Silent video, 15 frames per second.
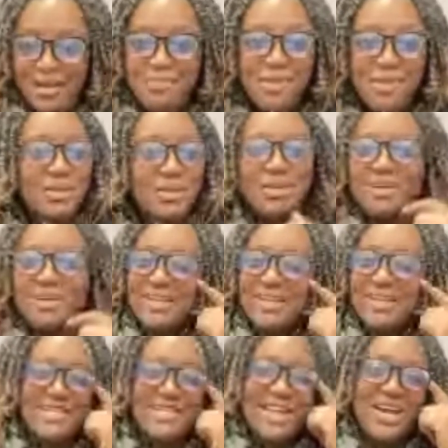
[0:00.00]
don't
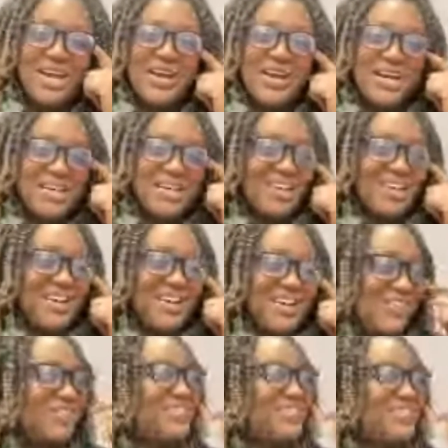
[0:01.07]
cry.
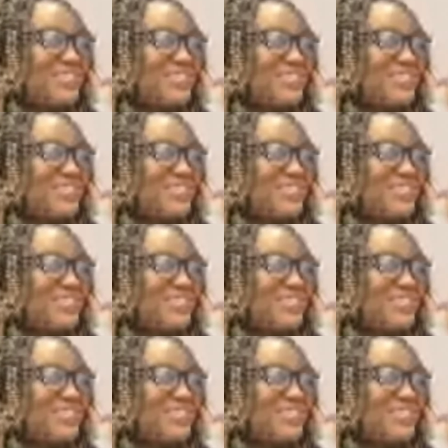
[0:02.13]
But I think